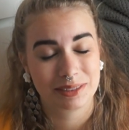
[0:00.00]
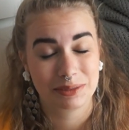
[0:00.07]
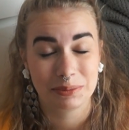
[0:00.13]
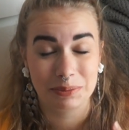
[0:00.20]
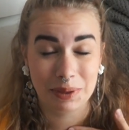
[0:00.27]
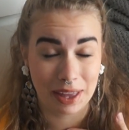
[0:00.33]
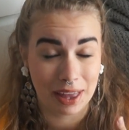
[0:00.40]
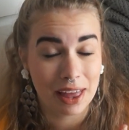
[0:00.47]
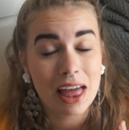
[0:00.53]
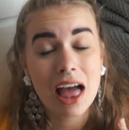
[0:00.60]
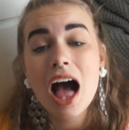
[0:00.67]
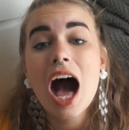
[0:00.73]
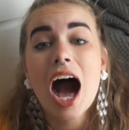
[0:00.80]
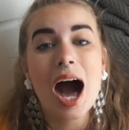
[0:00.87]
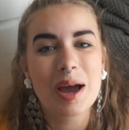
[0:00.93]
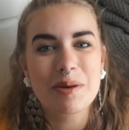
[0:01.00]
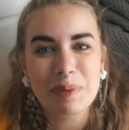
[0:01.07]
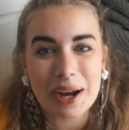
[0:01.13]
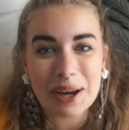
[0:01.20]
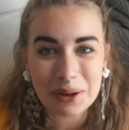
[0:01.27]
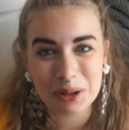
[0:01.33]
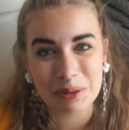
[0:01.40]

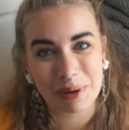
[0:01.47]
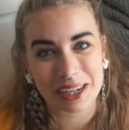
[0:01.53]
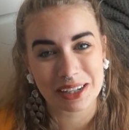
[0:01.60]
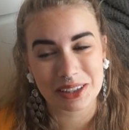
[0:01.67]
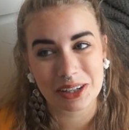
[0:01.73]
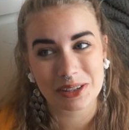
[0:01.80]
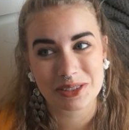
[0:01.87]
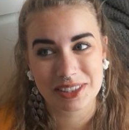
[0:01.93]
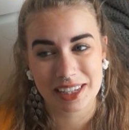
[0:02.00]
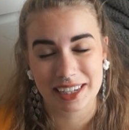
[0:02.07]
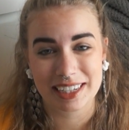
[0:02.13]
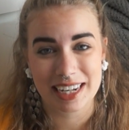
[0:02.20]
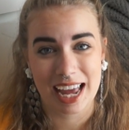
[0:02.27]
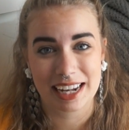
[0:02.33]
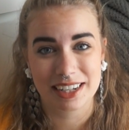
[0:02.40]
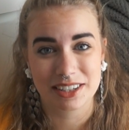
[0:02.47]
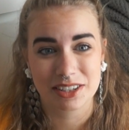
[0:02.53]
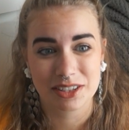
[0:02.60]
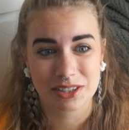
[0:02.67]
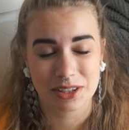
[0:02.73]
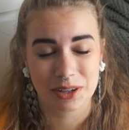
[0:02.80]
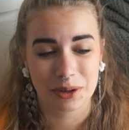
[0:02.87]
buy all my clothes secondhand,
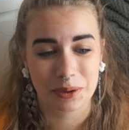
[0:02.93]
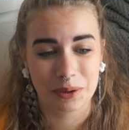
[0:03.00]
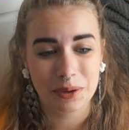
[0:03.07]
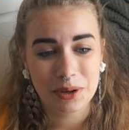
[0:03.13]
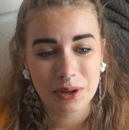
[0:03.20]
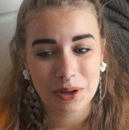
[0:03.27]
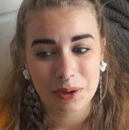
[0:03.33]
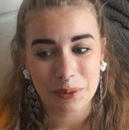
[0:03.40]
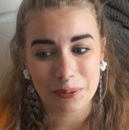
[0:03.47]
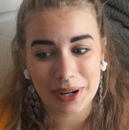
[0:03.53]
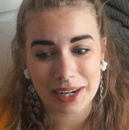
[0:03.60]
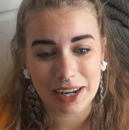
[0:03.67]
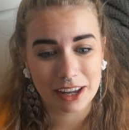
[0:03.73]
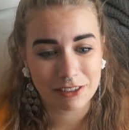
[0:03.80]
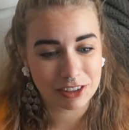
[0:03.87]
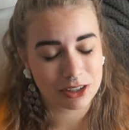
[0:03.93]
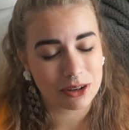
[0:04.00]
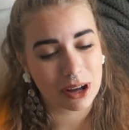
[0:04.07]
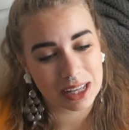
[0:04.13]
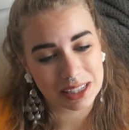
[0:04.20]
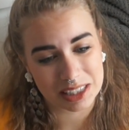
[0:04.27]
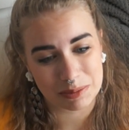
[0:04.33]
so whenever you
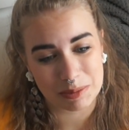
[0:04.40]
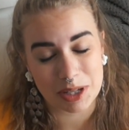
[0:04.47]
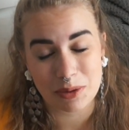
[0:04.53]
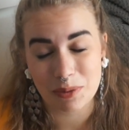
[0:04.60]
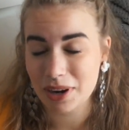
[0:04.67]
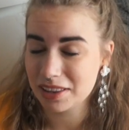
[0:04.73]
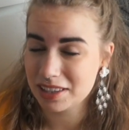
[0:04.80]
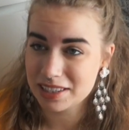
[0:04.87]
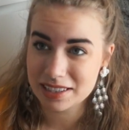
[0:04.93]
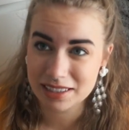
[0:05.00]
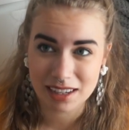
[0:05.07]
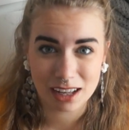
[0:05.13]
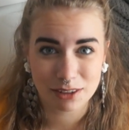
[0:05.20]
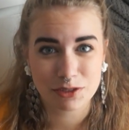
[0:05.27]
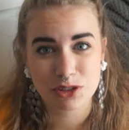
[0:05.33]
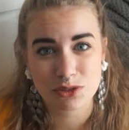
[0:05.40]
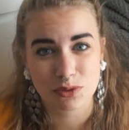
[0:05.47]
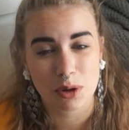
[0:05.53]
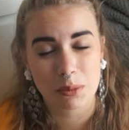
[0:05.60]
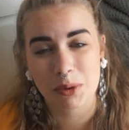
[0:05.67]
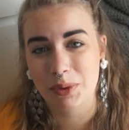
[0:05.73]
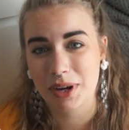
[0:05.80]
ask me where this scarf is
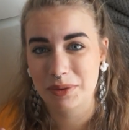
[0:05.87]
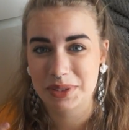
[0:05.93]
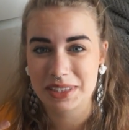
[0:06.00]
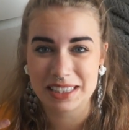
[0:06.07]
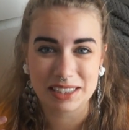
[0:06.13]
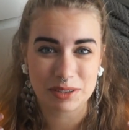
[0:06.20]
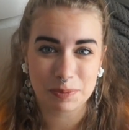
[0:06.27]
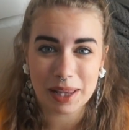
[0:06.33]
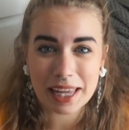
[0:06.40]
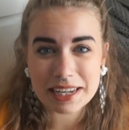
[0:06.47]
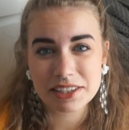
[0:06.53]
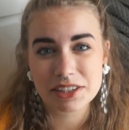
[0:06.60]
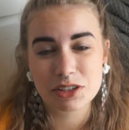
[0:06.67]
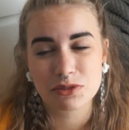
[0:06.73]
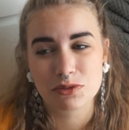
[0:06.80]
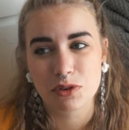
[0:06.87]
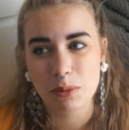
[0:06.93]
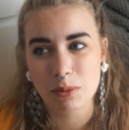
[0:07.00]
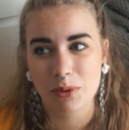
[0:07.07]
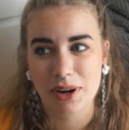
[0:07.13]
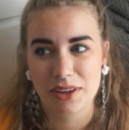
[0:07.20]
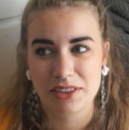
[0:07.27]
from or where this blazer is
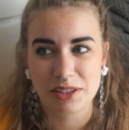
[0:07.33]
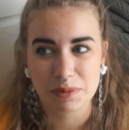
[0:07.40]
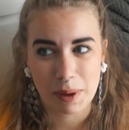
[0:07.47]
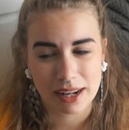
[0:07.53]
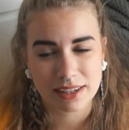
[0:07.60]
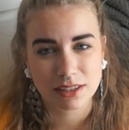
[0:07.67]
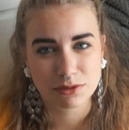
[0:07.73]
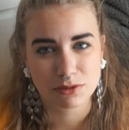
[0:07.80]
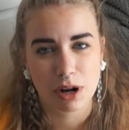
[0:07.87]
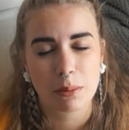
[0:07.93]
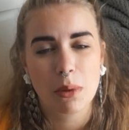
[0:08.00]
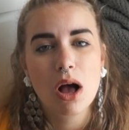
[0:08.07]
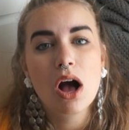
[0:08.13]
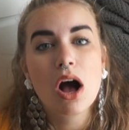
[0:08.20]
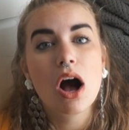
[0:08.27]
from or where these pants are from,